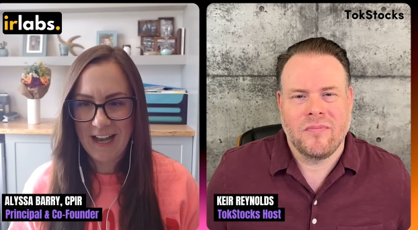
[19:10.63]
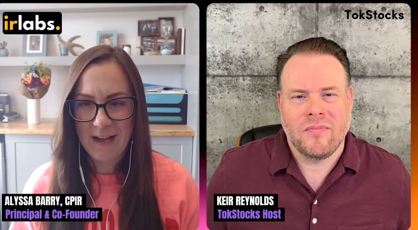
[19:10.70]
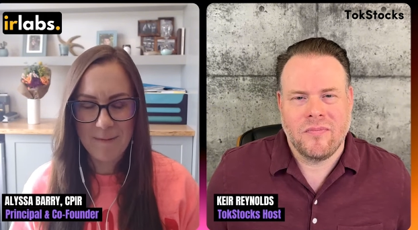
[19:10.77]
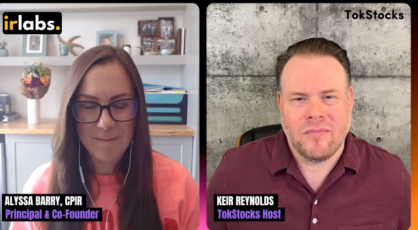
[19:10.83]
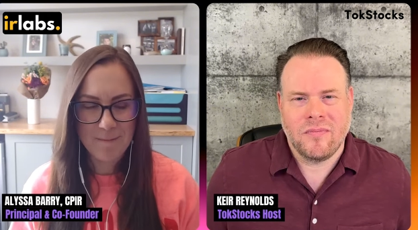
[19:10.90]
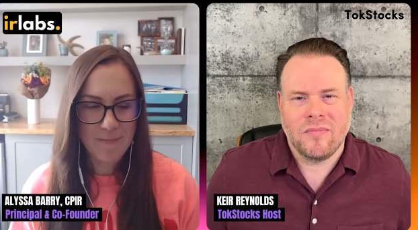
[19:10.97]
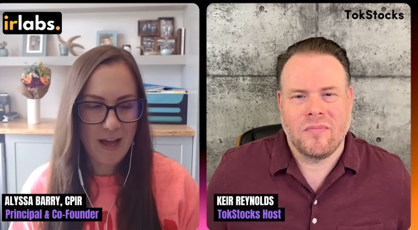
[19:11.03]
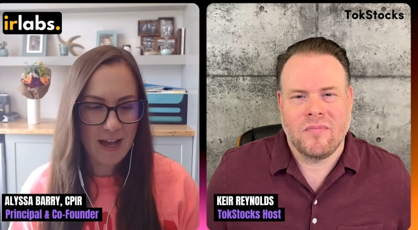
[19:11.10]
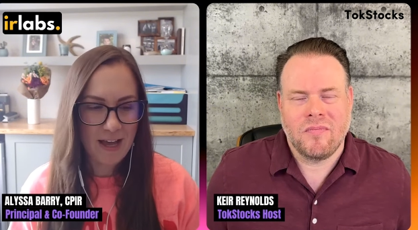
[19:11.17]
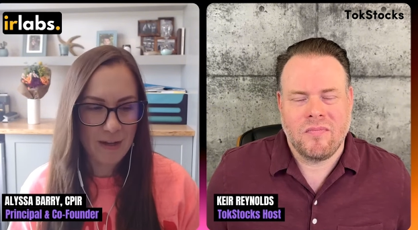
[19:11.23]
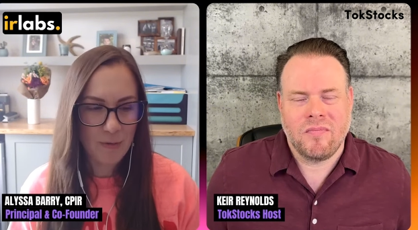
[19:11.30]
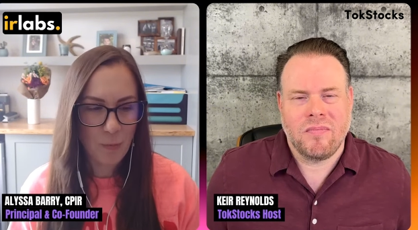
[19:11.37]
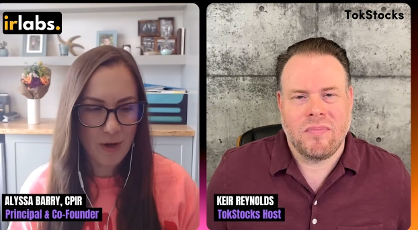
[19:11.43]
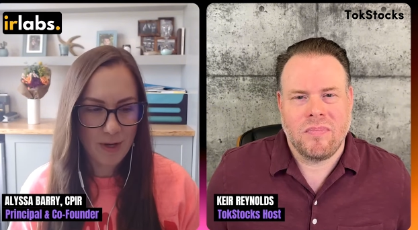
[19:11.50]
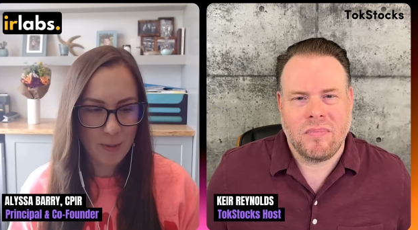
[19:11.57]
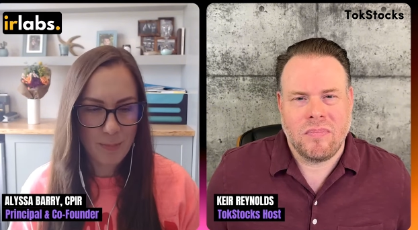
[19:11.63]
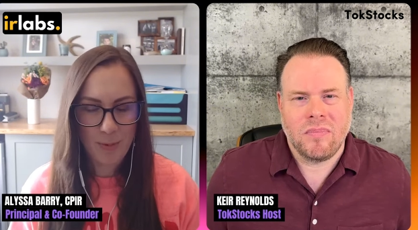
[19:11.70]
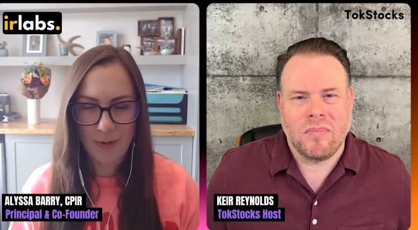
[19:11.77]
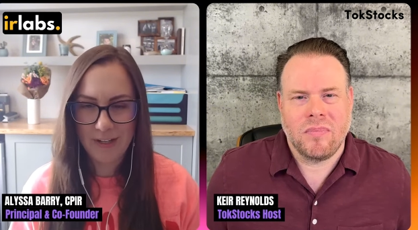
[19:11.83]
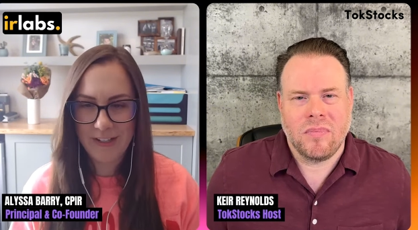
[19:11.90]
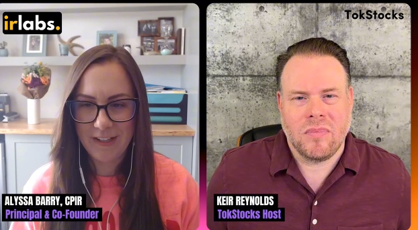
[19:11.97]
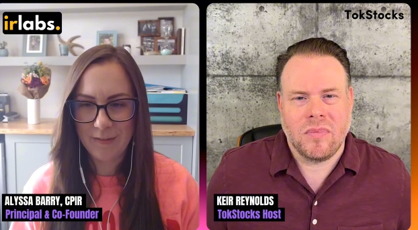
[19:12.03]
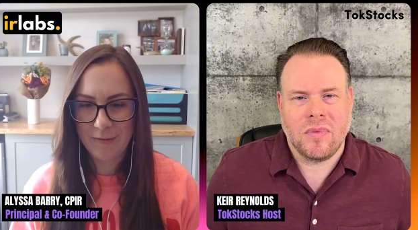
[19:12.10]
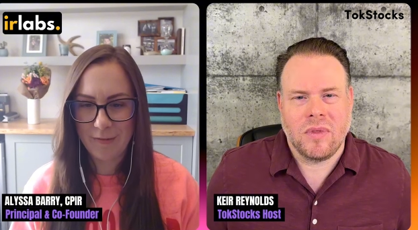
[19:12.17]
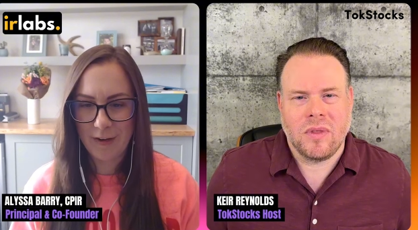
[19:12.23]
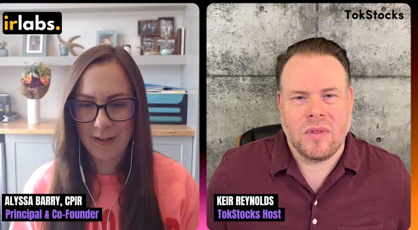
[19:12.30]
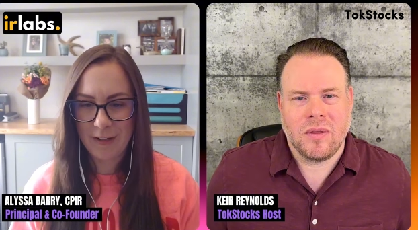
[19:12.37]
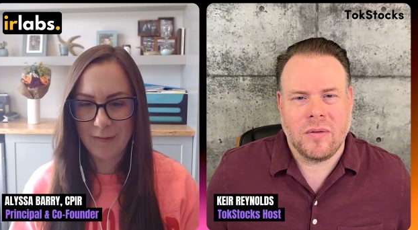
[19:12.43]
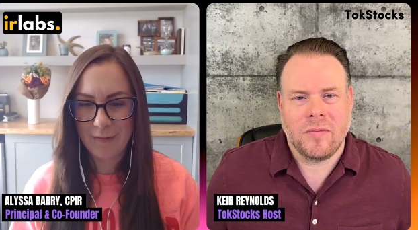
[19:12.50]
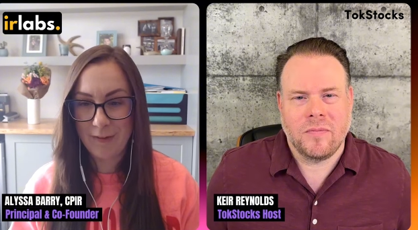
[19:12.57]
Speaker 1: Um, I want to put in front
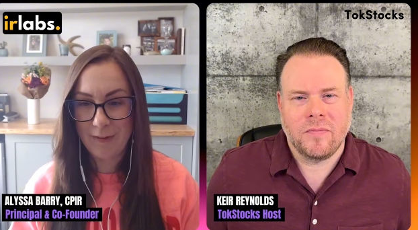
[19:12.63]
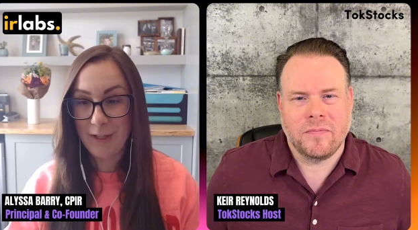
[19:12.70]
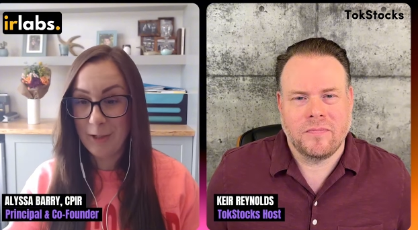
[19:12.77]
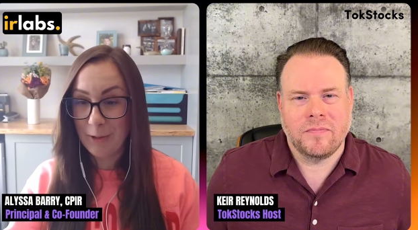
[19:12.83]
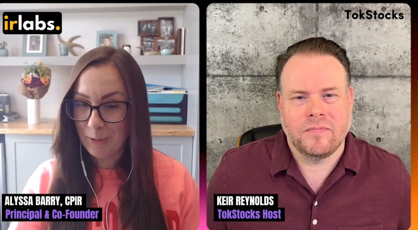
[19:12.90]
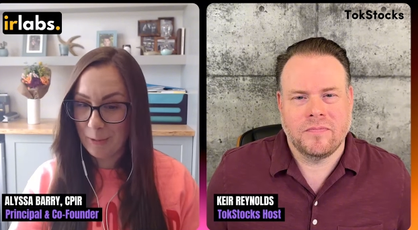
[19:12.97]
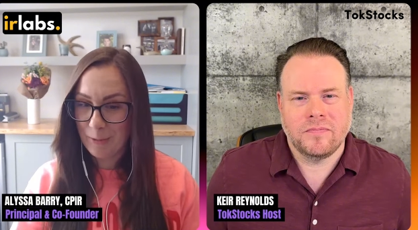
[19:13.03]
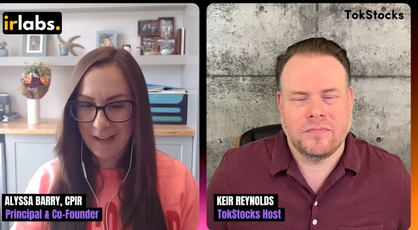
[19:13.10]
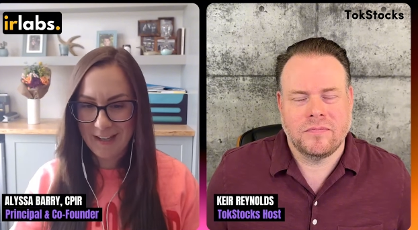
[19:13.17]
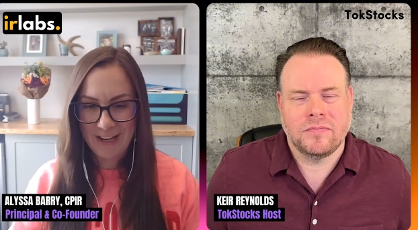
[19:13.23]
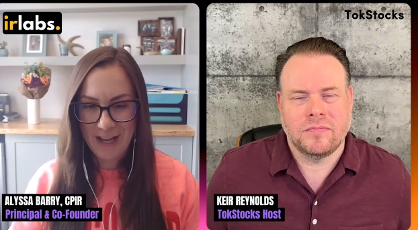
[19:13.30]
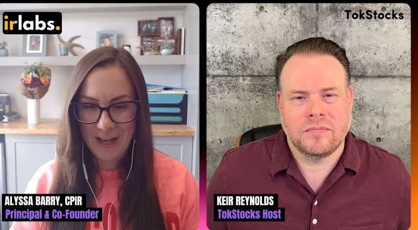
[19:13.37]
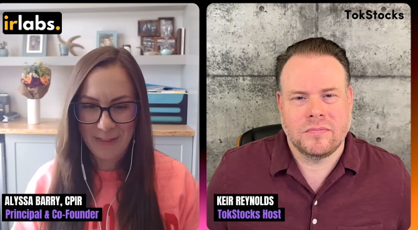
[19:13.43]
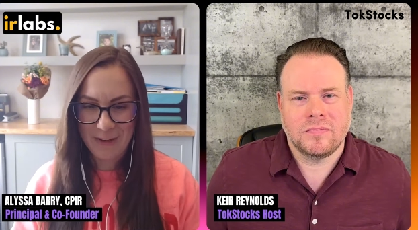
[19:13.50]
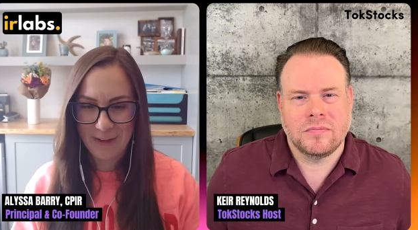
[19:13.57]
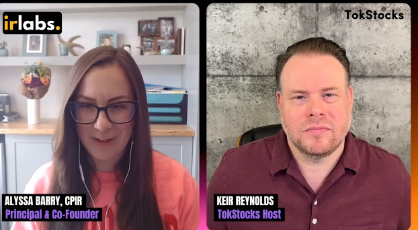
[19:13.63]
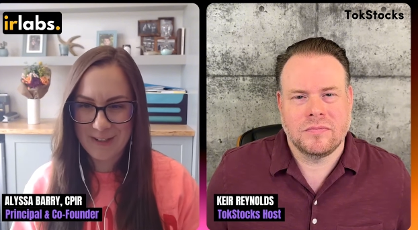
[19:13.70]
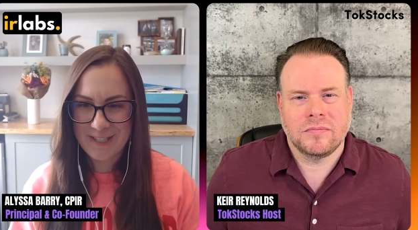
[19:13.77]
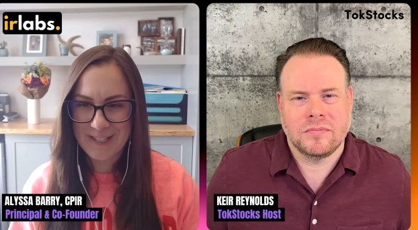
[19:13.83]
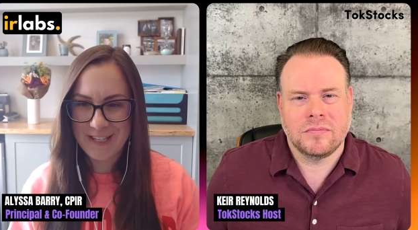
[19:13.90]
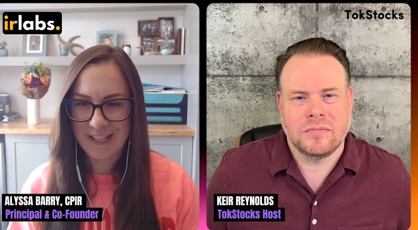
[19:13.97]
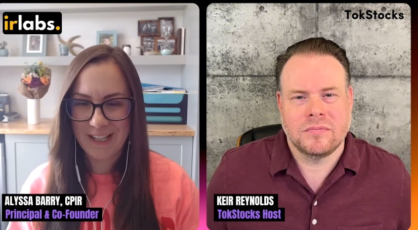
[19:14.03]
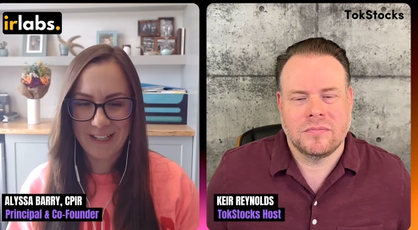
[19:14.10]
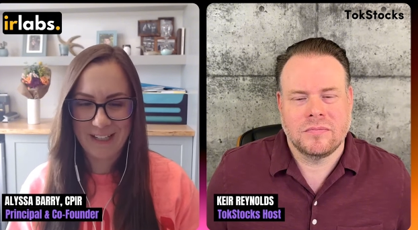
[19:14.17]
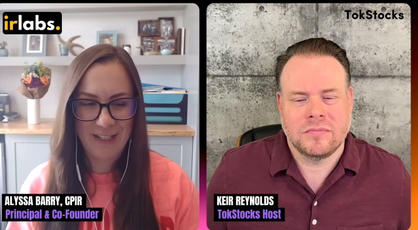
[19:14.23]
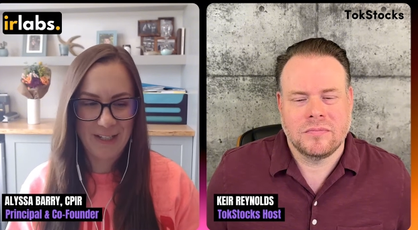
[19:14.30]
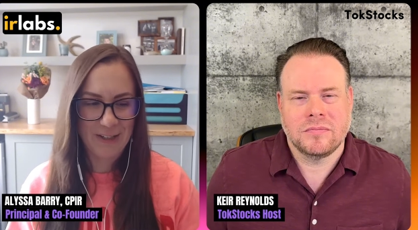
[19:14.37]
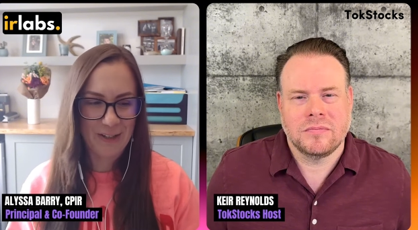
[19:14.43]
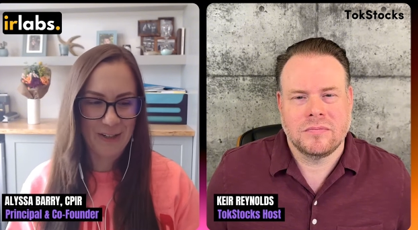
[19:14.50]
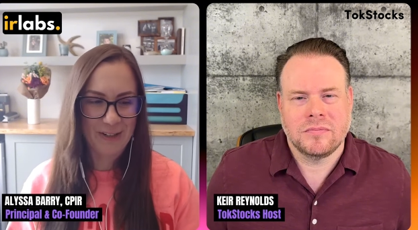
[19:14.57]
of you and others, uh,
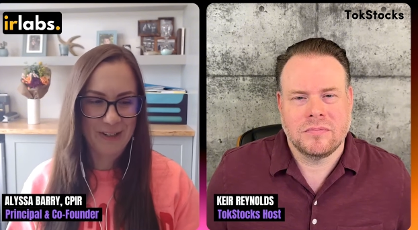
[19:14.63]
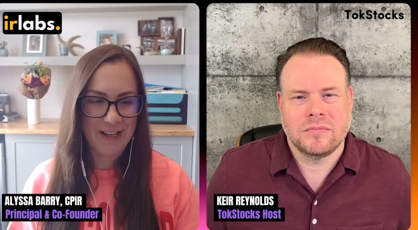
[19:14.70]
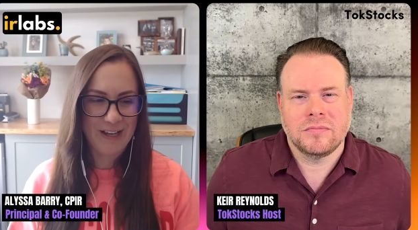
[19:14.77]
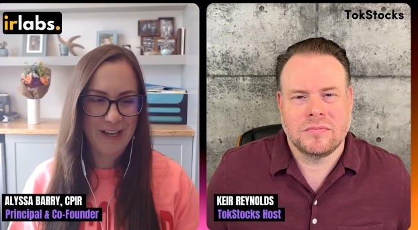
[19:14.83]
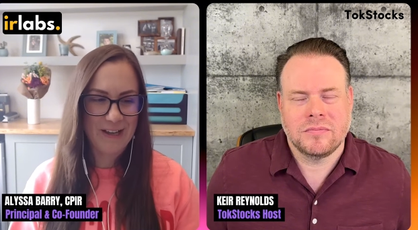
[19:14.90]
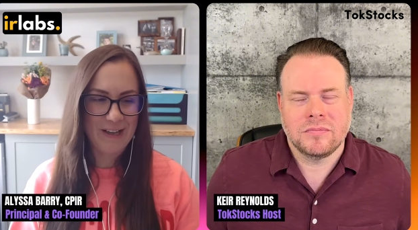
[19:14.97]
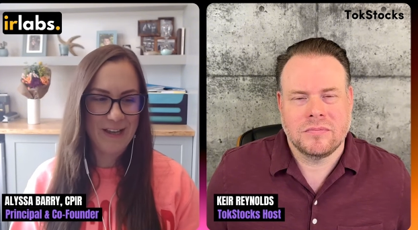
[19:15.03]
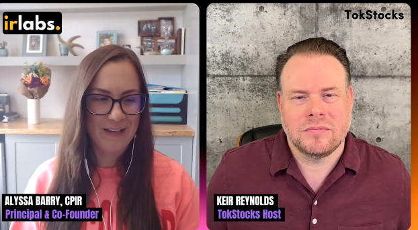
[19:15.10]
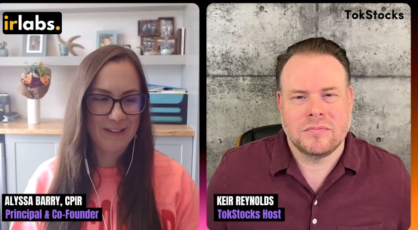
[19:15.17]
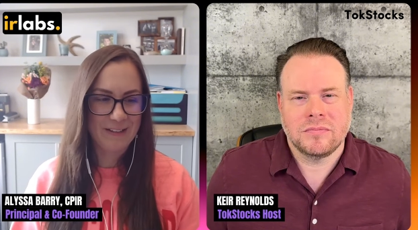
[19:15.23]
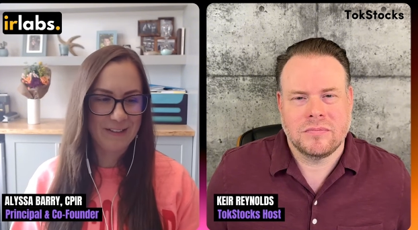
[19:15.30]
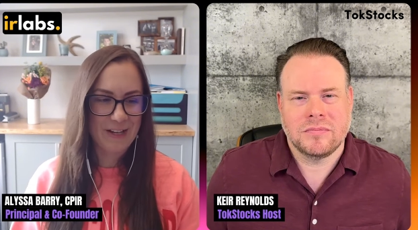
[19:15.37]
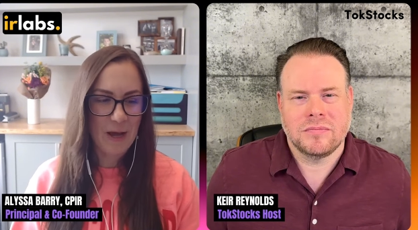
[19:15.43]
uh, it,